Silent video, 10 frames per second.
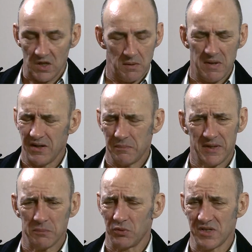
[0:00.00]
The amount of
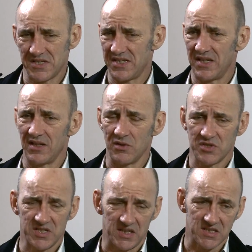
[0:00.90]
people that see
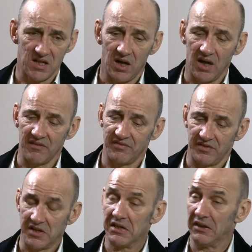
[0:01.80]
those things live
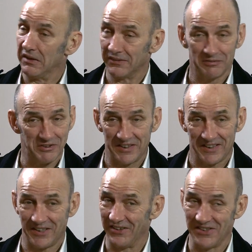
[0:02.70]
is
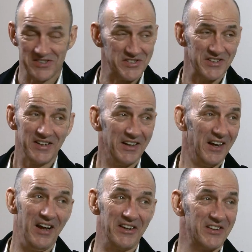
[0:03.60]
ridiculous.
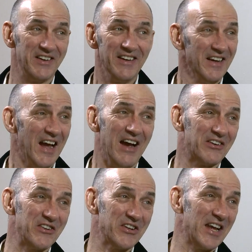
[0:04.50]
How
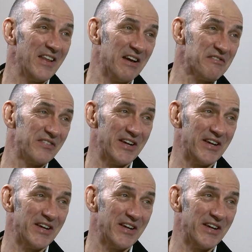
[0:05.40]
can you get that